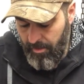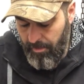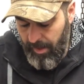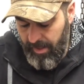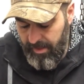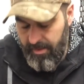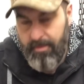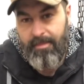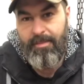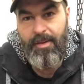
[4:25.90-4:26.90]
But
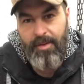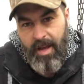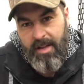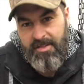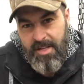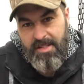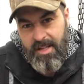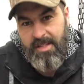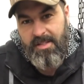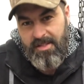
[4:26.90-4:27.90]
you can't just
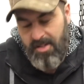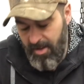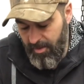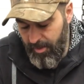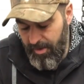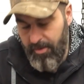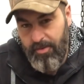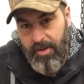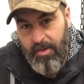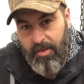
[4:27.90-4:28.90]
test the steel when you're
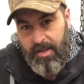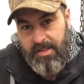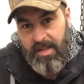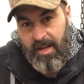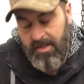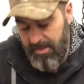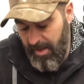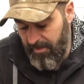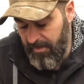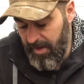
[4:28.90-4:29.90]
doing all this kind of
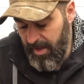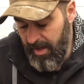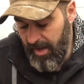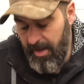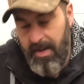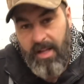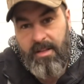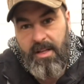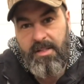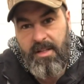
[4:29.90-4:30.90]
stuff and
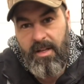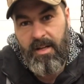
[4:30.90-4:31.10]
not test